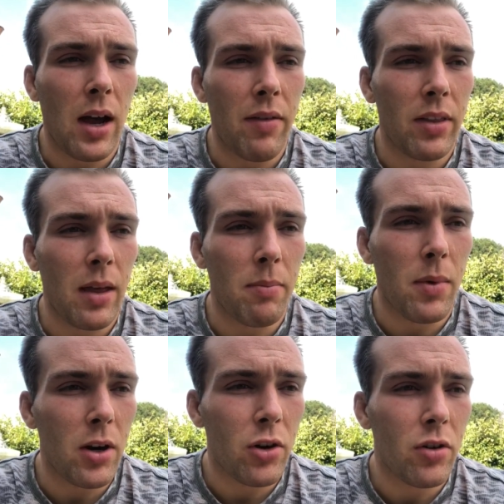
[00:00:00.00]
having that
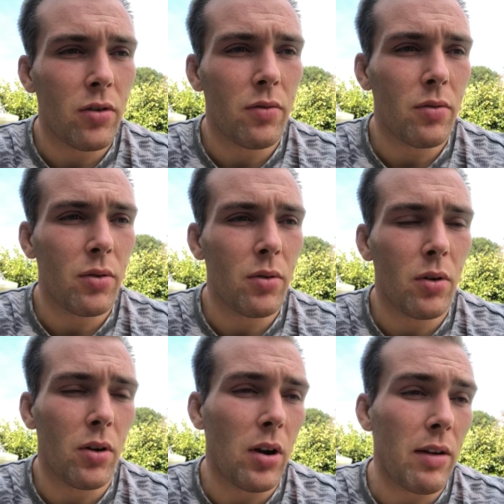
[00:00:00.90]
much fruit,
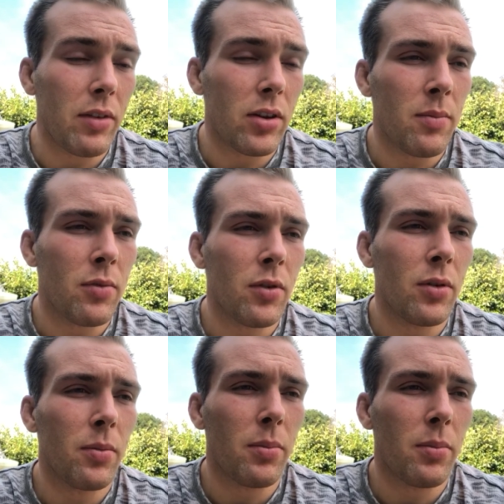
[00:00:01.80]
or you're having some fruit,